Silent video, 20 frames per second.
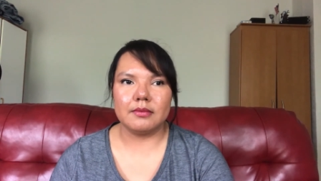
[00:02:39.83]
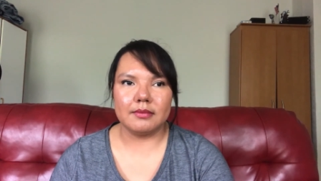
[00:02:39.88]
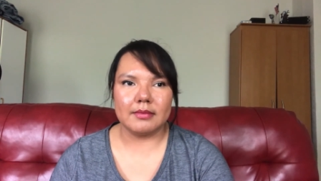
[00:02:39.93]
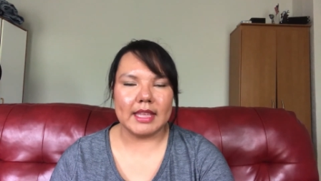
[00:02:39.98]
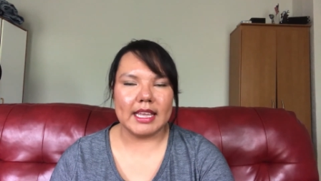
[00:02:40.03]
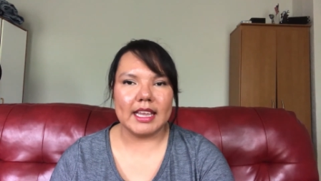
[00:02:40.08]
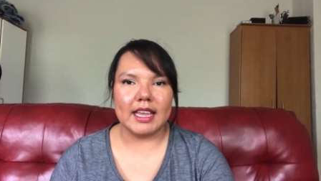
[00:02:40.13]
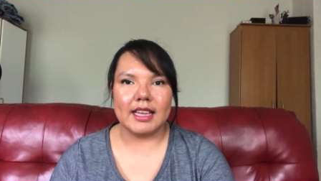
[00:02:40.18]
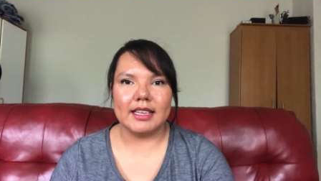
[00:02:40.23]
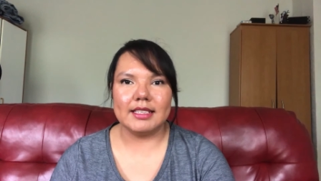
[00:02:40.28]

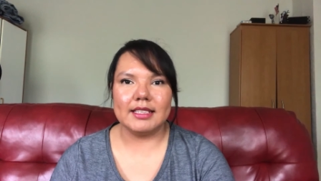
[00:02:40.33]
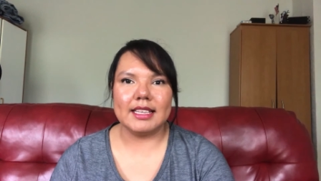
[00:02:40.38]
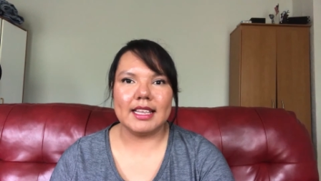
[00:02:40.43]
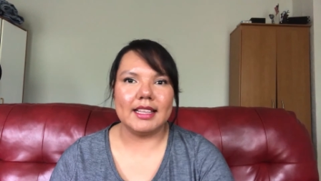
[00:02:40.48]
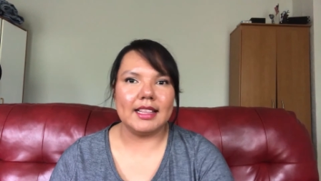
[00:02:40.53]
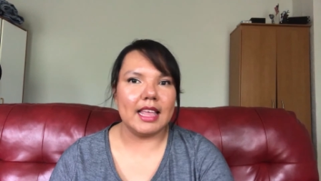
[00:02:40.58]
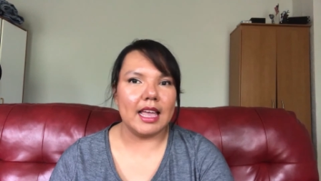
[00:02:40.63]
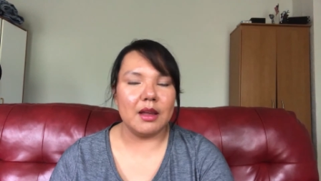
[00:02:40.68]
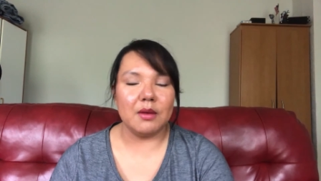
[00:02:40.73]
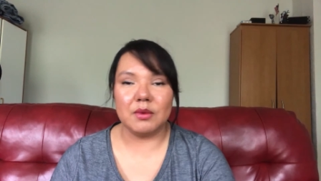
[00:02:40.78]
like I
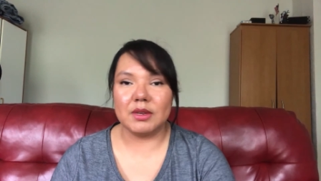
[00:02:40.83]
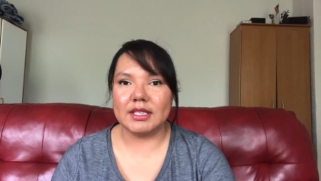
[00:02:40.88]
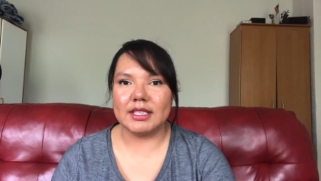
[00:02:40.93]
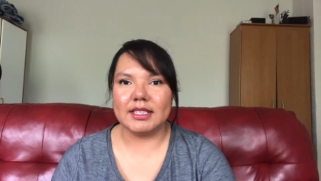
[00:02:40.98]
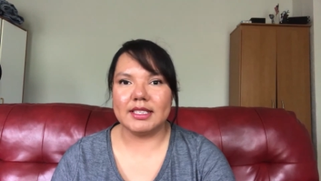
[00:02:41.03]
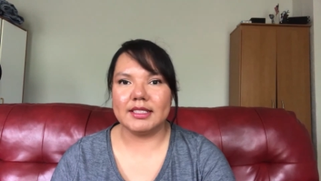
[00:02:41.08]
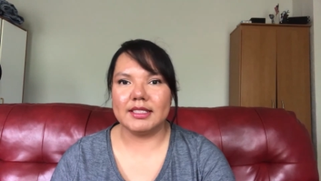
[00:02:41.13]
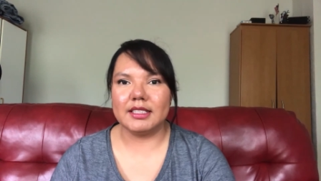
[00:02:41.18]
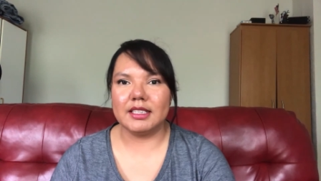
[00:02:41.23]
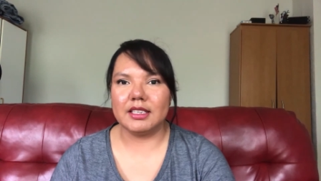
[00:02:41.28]
said, I
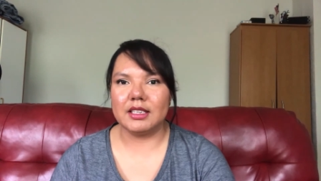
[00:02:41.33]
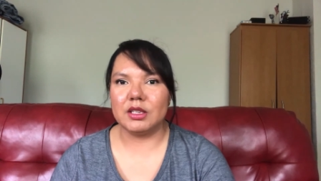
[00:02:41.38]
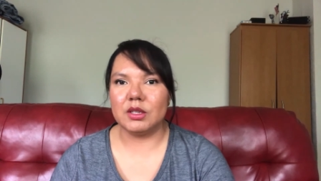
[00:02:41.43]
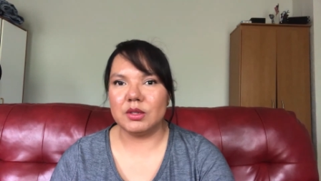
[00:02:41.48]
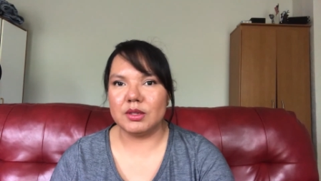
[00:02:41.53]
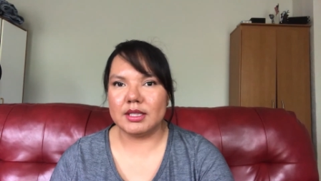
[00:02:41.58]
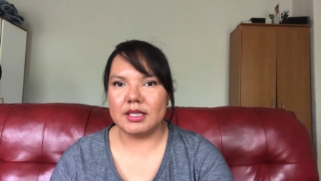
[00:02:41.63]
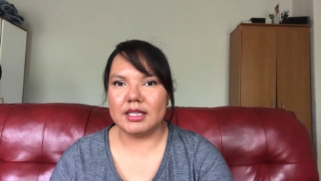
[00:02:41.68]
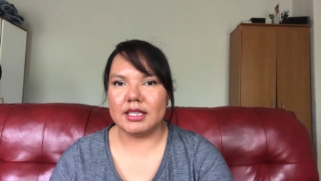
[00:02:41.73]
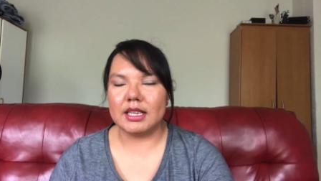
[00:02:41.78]
wasn't
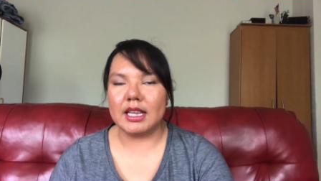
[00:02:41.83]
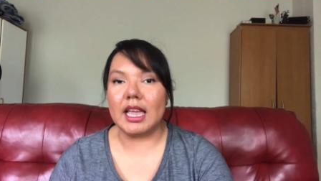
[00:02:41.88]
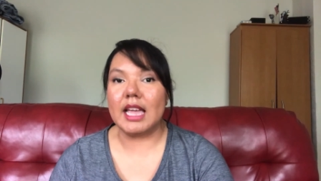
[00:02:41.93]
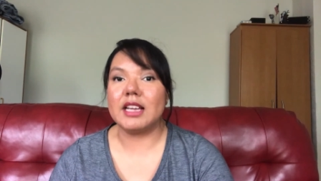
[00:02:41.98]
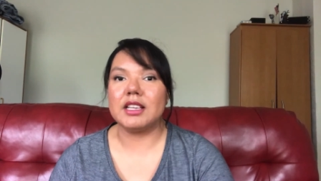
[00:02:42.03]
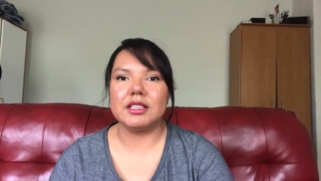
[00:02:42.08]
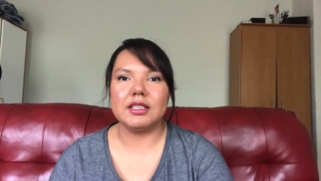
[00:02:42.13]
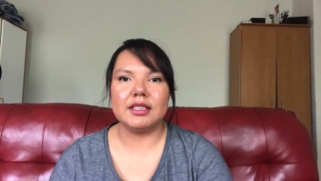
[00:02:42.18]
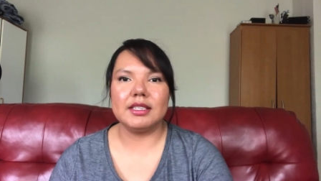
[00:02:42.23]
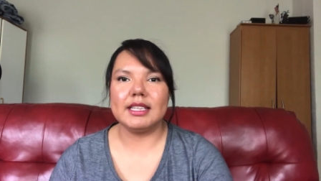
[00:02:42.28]
used to
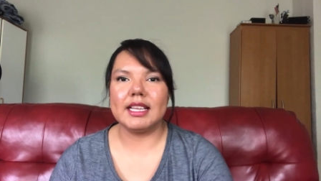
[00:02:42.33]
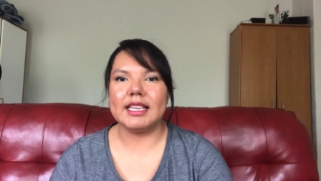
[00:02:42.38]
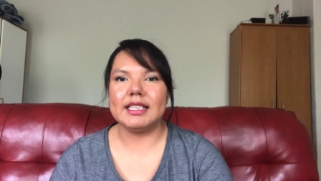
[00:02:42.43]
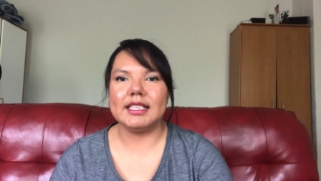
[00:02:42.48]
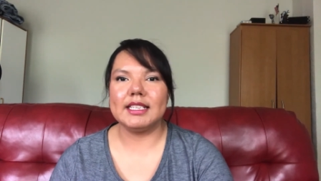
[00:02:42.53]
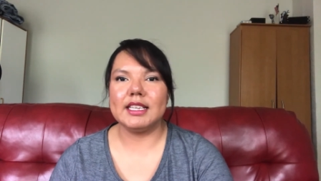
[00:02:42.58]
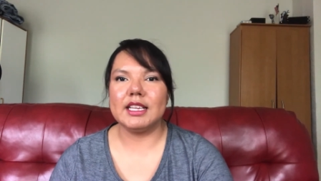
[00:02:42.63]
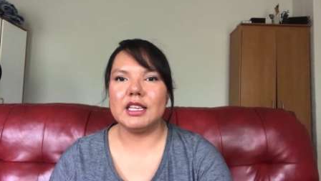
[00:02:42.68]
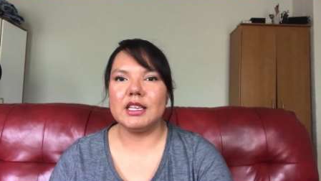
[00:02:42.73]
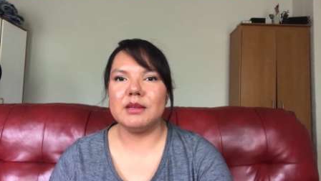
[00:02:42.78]

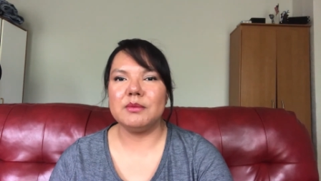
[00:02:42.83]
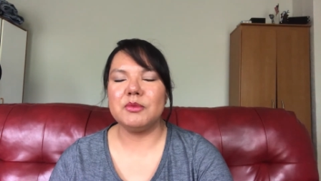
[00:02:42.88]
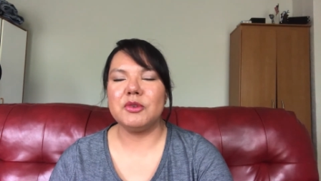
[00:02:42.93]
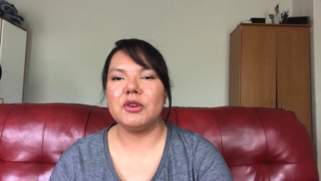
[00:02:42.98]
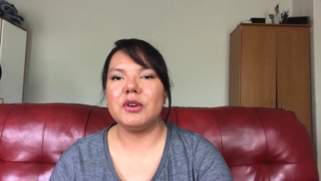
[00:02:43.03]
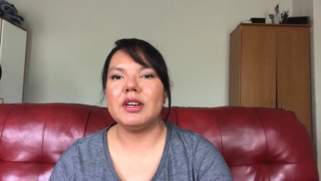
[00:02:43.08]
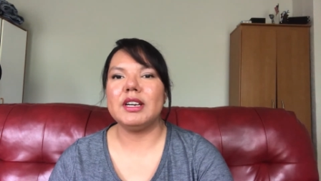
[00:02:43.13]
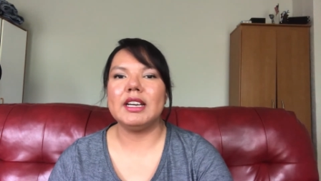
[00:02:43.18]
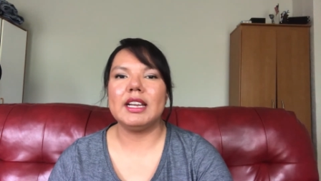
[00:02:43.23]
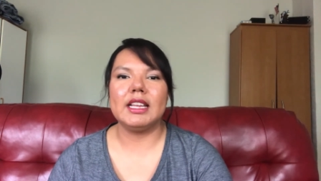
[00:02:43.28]
exercising
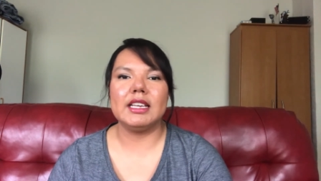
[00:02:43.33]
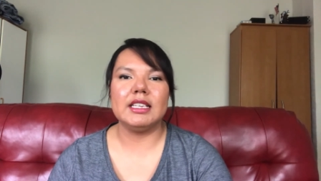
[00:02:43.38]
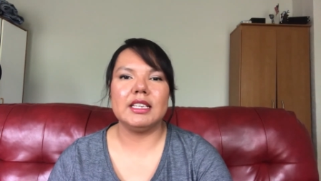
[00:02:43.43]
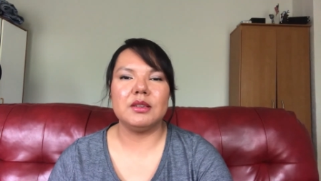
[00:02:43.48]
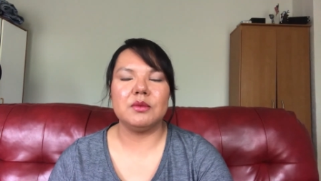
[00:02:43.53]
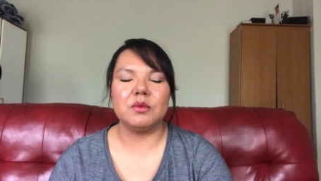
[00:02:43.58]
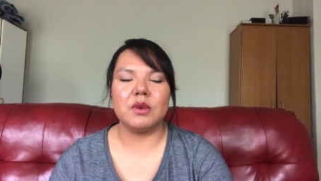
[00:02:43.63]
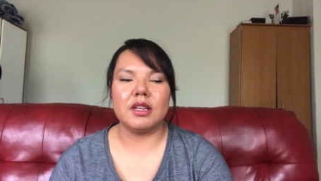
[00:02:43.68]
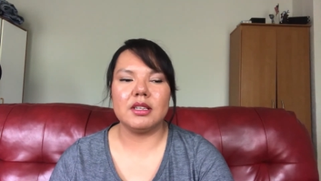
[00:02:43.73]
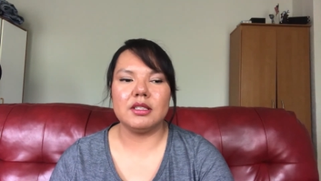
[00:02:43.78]
anymore, and I
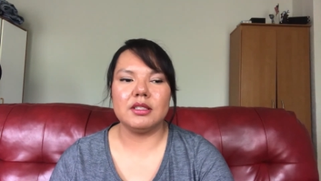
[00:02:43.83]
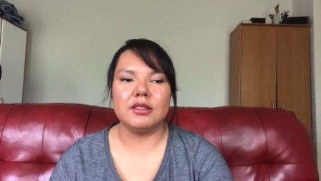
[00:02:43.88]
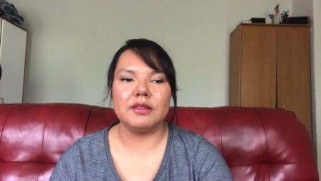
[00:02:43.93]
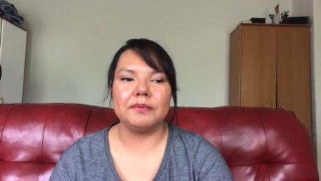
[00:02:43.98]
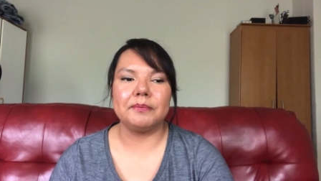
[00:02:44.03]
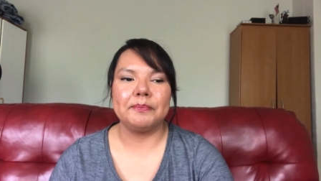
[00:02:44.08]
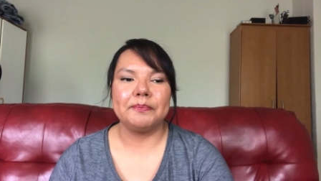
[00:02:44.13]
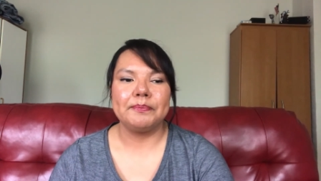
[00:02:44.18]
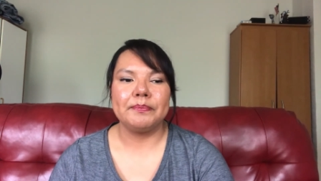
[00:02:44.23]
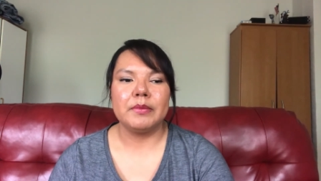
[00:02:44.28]
didn't want to
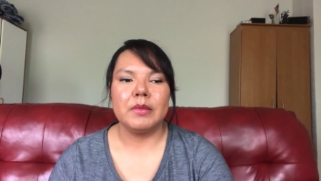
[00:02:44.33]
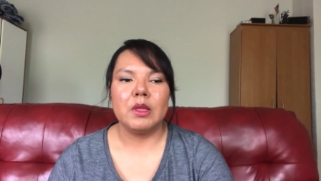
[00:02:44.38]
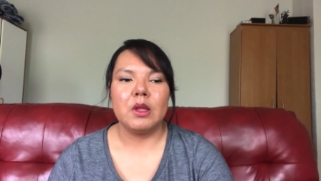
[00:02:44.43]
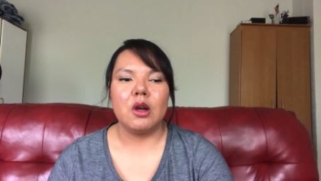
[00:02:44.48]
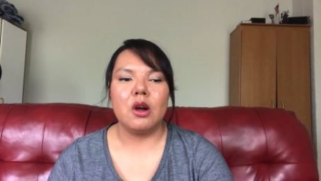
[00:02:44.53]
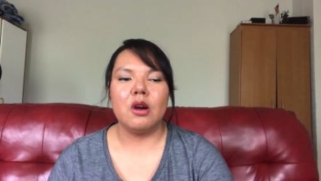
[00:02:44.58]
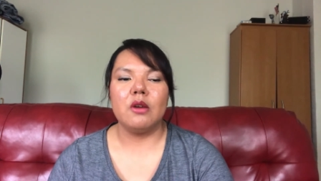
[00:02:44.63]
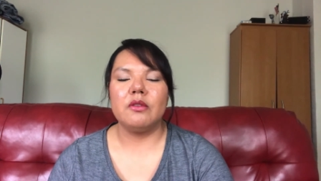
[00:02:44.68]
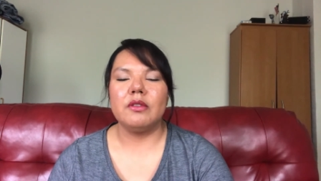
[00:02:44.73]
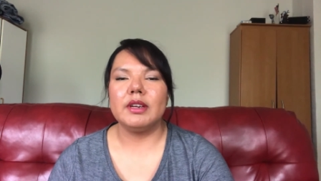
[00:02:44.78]

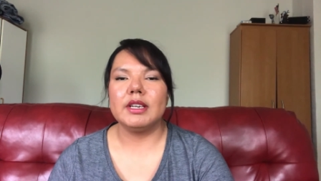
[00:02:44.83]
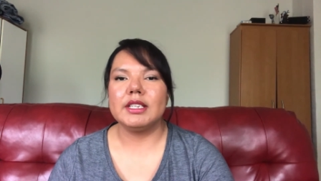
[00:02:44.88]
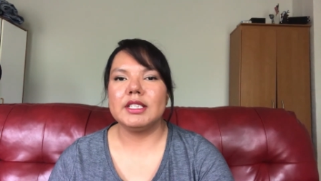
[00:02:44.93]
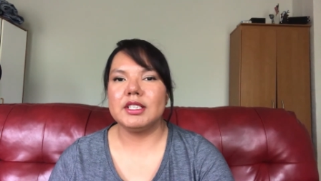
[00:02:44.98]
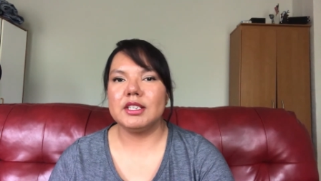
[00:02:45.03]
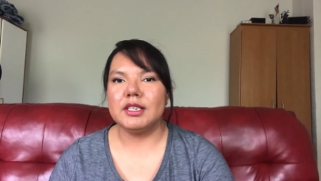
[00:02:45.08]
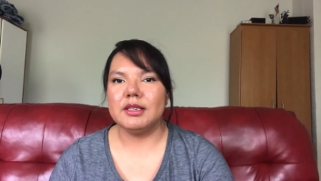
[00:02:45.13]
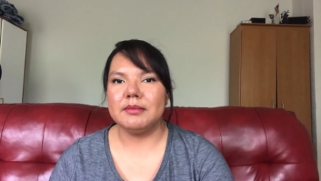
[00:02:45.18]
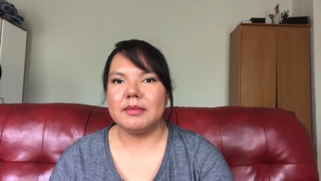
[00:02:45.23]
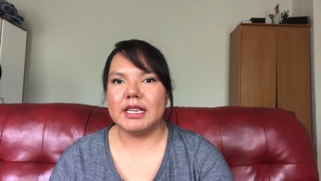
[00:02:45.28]

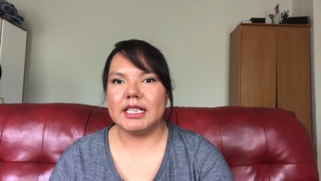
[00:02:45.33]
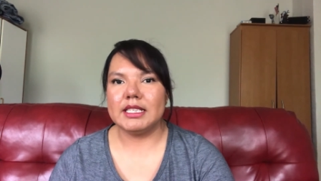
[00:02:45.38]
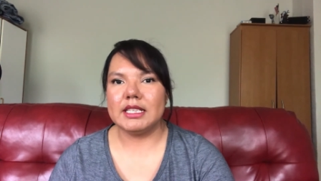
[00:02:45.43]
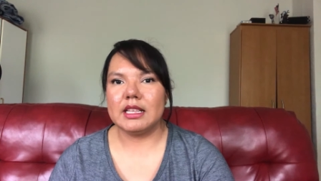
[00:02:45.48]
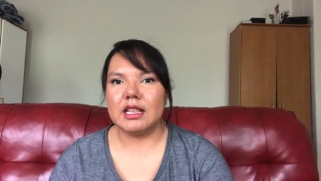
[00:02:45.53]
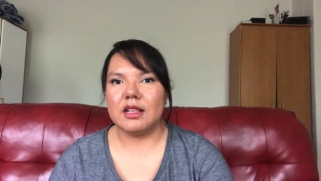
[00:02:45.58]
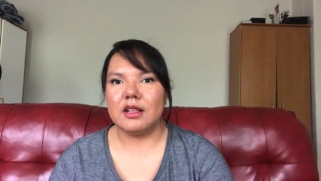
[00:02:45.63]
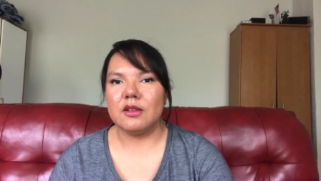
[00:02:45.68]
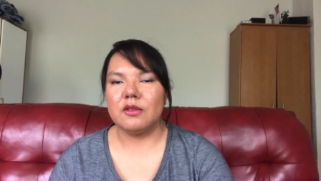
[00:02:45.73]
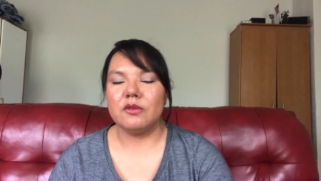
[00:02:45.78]
overexert
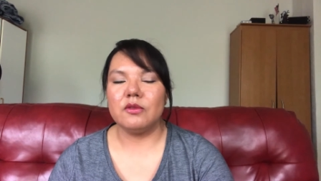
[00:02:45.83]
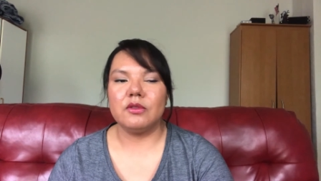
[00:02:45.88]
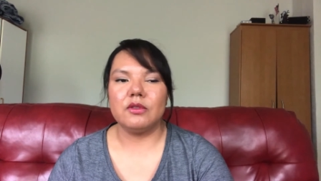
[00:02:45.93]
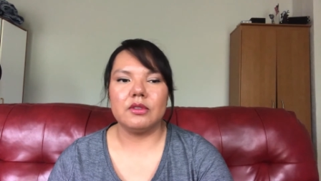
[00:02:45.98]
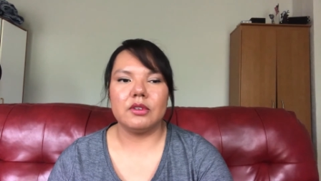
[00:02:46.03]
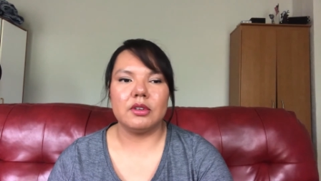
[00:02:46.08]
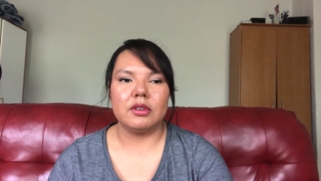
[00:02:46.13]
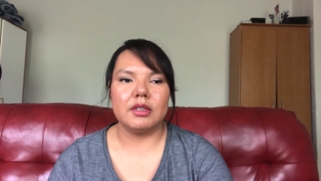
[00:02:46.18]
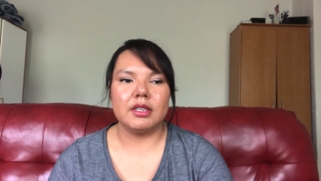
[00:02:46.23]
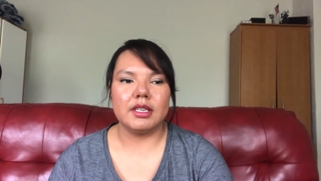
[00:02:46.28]
myself
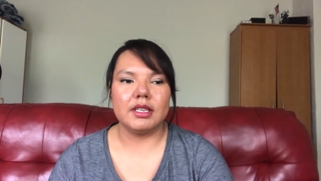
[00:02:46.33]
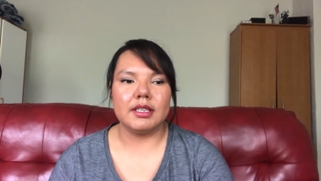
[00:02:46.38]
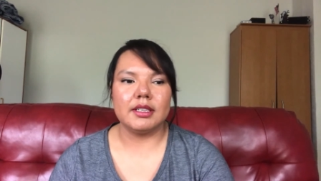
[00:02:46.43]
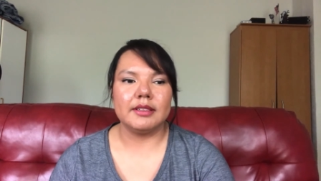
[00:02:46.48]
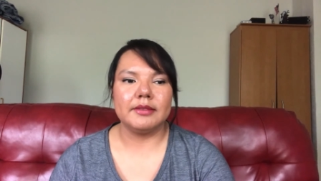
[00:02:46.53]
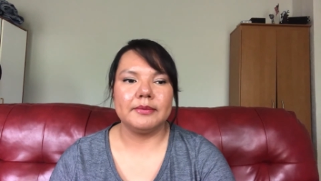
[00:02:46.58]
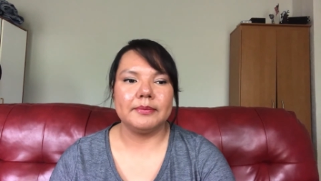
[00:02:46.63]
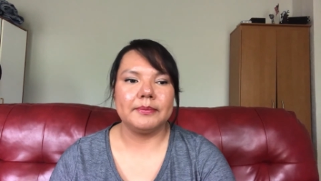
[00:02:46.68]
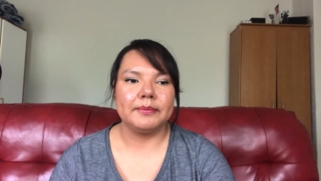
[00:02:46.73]
or